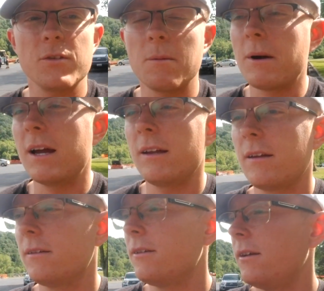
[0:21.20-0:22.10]
from the bank
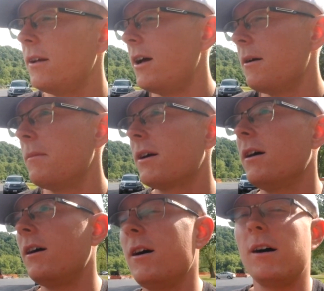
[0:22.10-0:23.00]

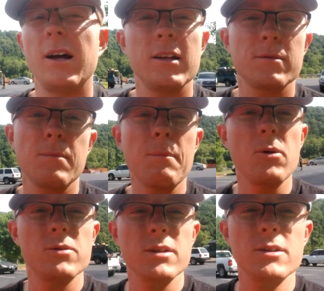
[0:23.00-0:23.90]
because my
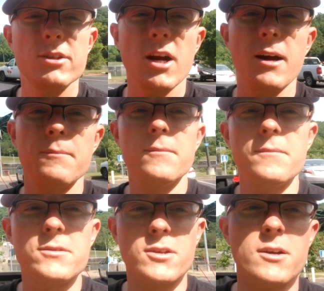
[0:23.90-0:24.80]
boat's in the shop.
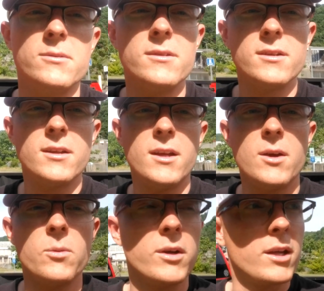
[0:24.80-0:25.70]
So
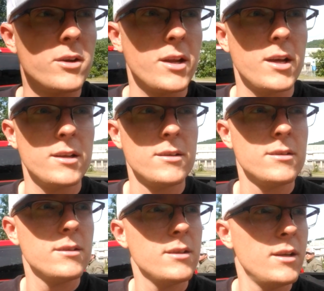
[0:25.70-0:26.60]
we'll get her done.
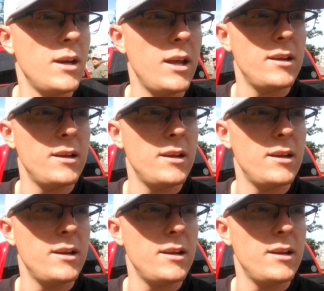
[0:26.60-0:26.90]
It